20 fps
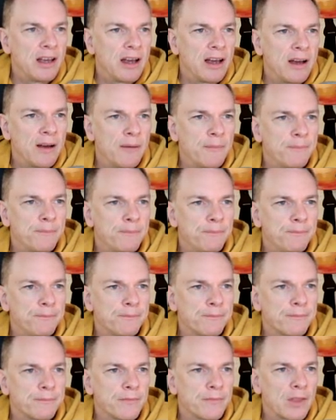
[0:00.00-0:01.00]
Um,
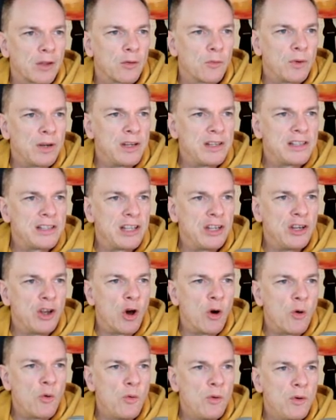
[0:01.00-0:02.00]
when you see
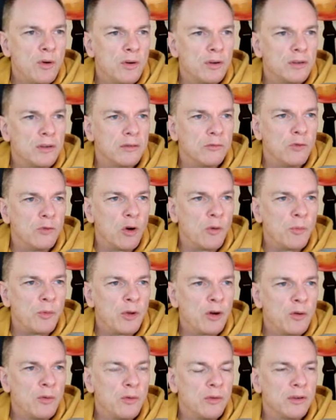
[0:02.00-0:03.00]
no
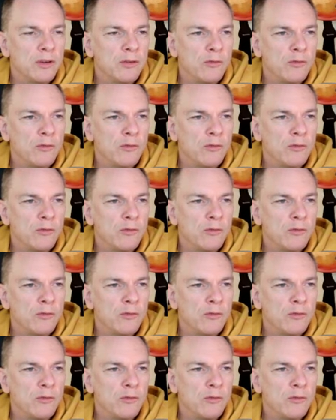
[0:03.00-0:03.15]
Romeo,